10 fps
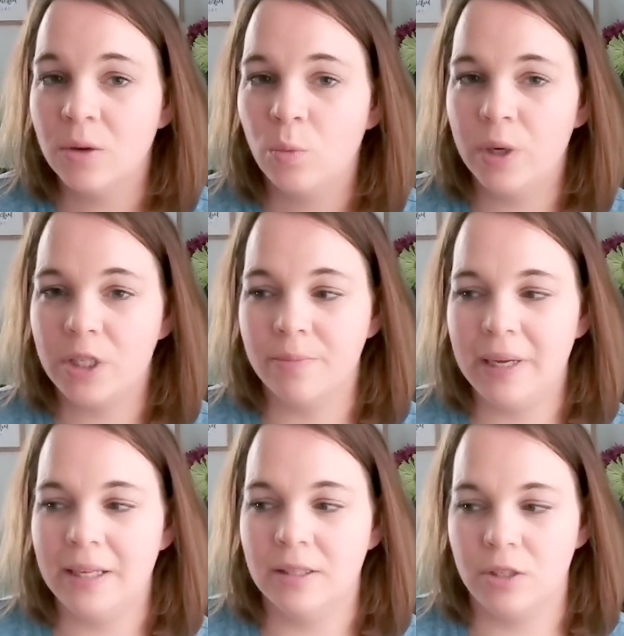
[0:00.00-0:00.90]
which
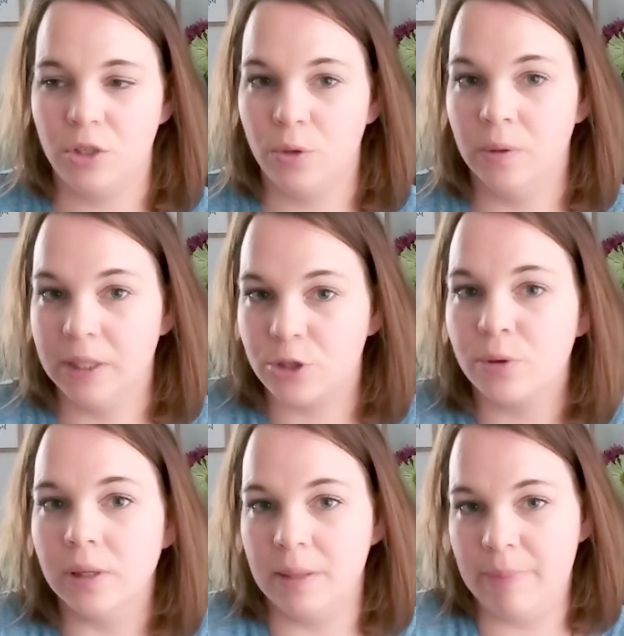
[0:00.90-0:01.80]
means you
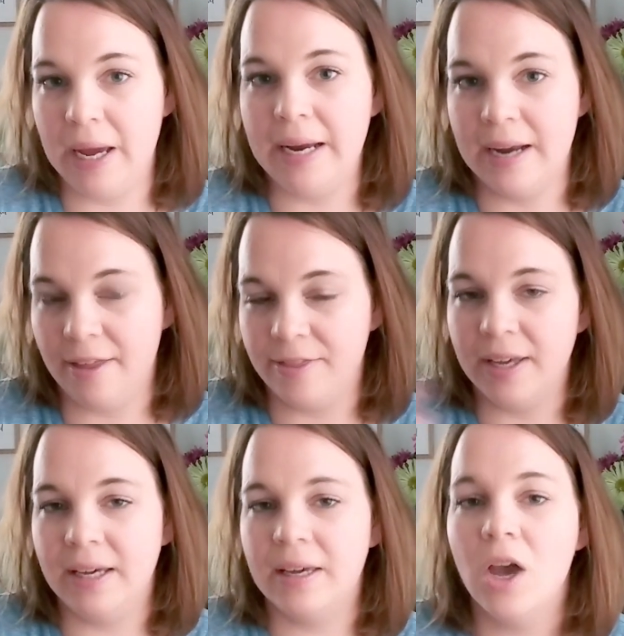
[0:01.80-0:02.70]
literally pay
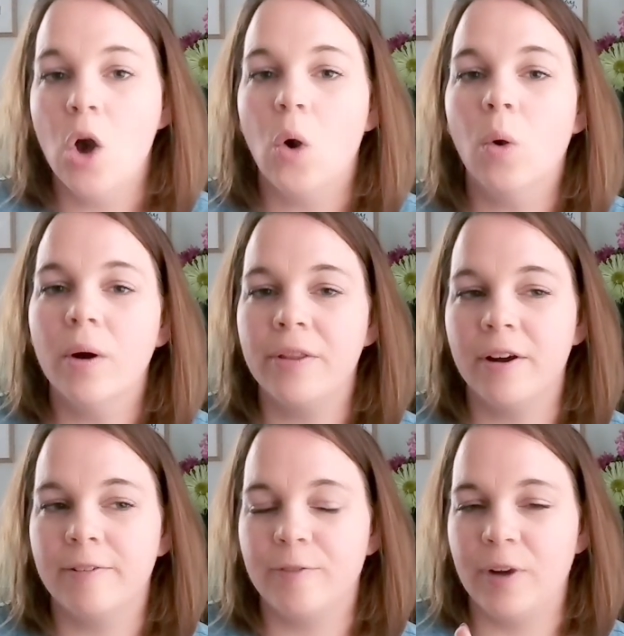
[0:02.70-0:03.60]
nothing, or
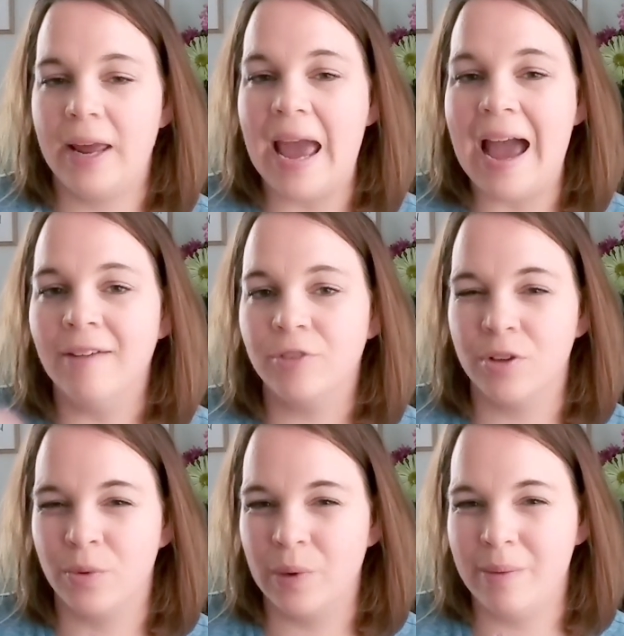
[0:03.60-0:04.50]
they're free after
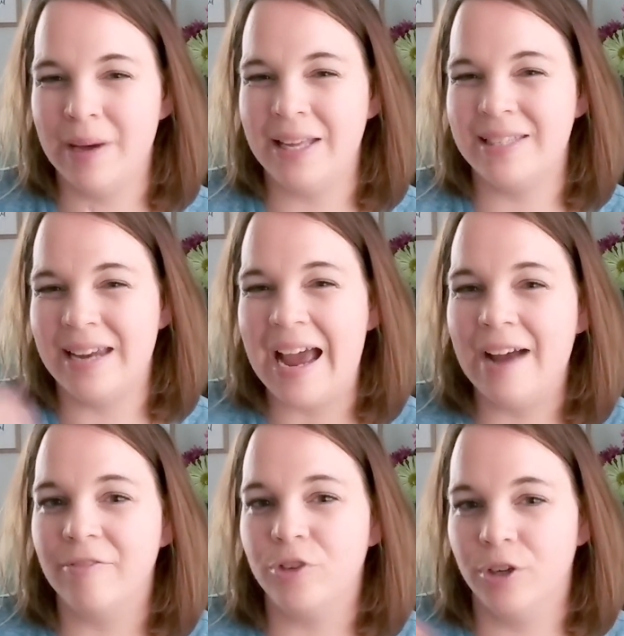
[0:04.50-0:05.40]
the rebates and
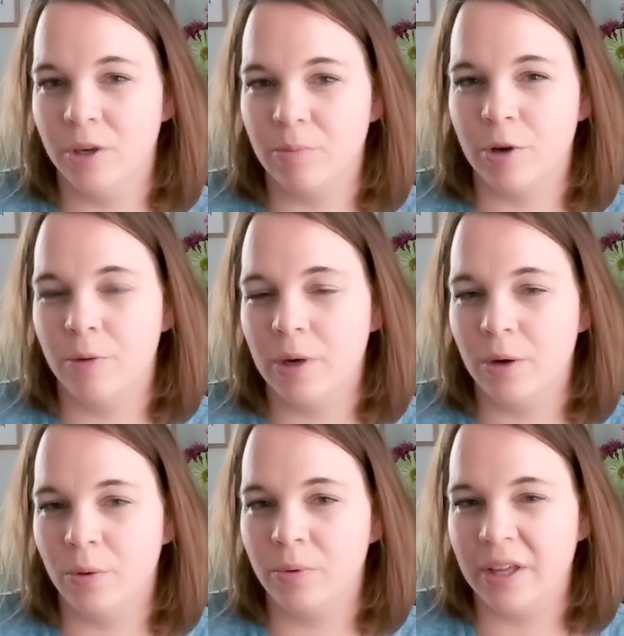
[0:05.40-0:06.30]
after your
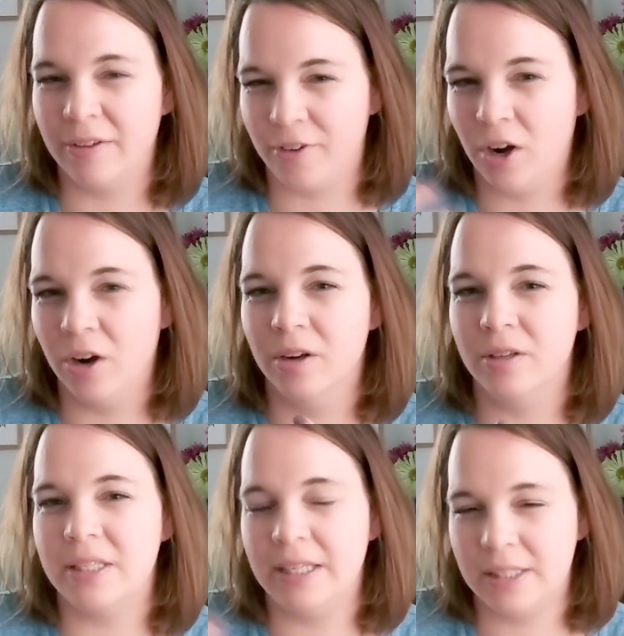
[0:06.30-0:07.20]
promo, gift
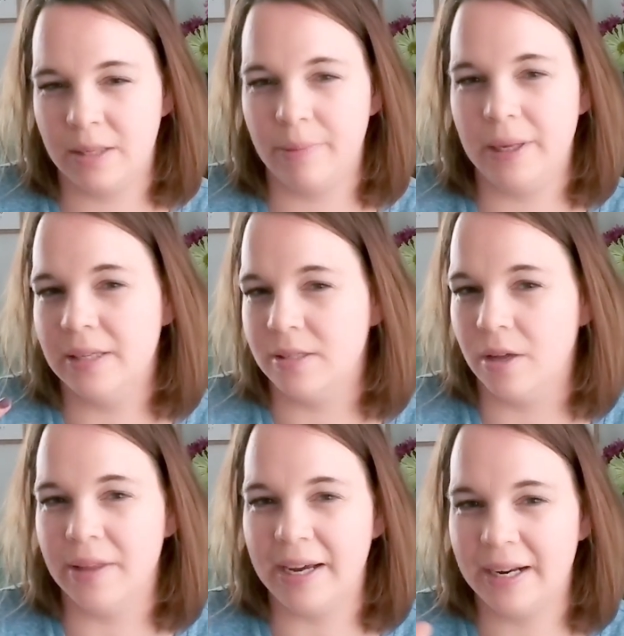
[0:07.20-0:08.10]
cards, ECBs,
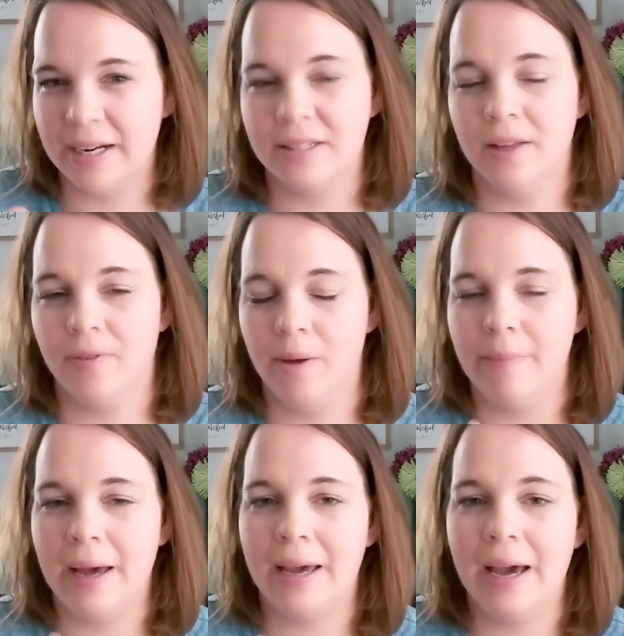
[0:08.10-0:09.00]
all that kind of stuff come
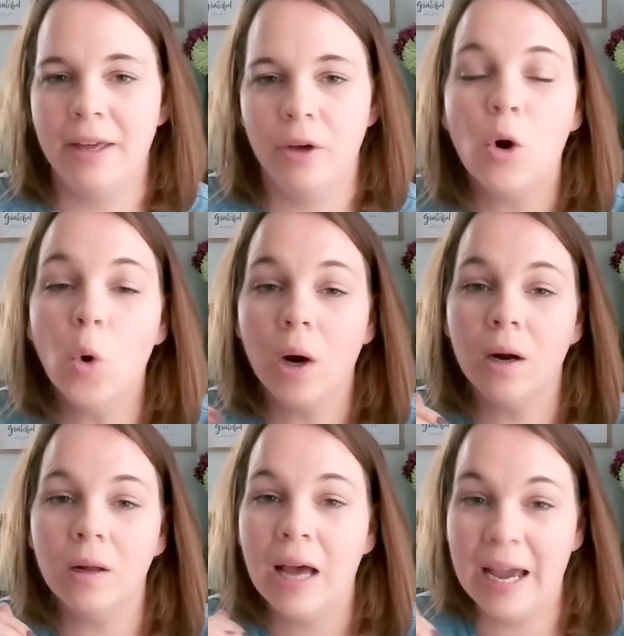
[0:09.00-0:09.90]
back at you.
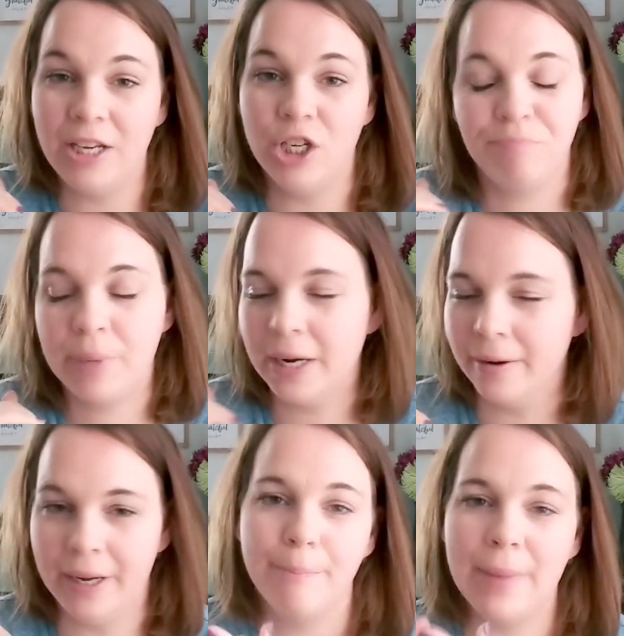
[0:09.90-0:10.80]
Oral hygiene,
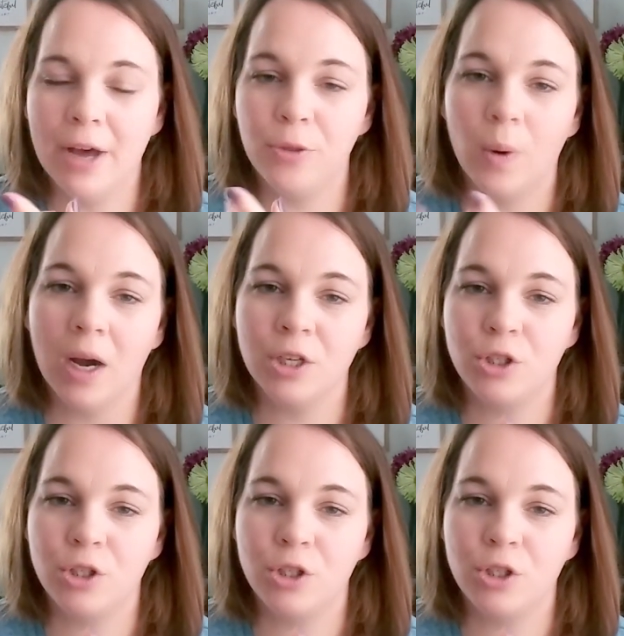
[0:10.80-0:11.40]
period. Mouthwash,